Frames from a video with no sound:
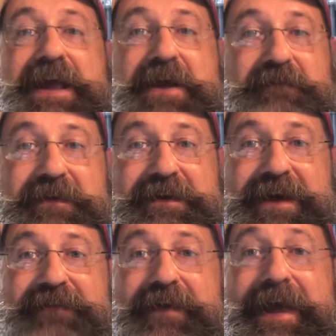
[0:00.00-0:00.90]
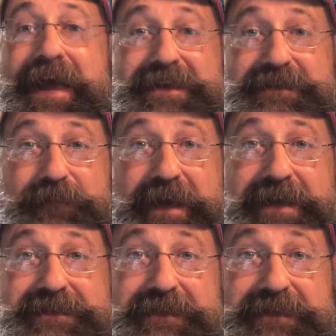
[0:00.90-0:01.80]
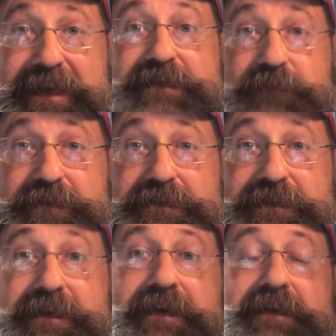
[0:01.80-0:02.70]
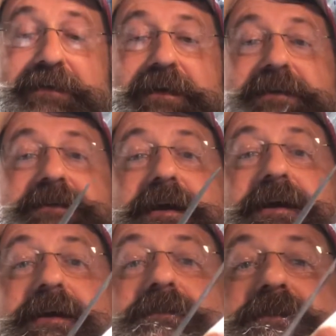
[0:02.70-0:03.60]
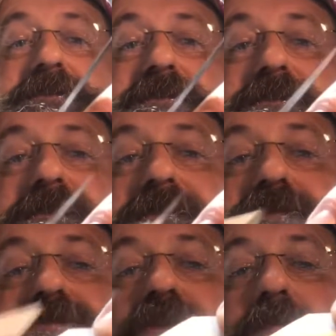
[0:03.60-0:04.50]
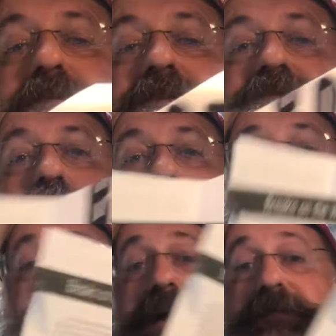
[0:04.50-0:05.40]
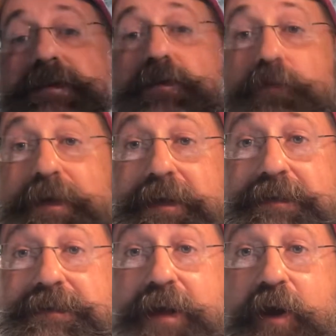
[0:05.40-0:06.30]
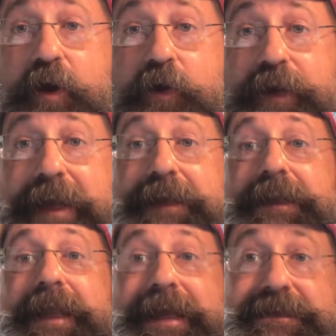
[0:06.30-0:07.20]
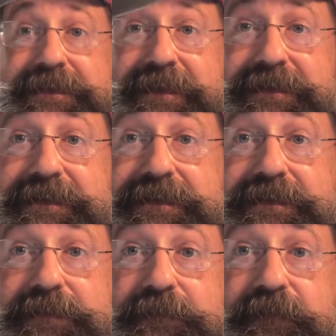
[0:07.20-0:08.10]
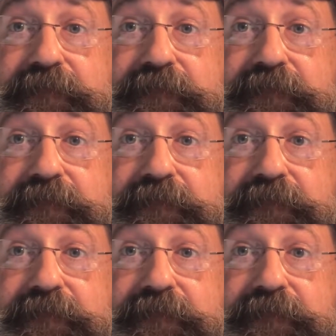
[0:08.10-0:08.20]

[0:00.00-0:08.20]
every knife has to pass the test, which is the cutting test. This is sharpened to 25 degrees on a Lansky system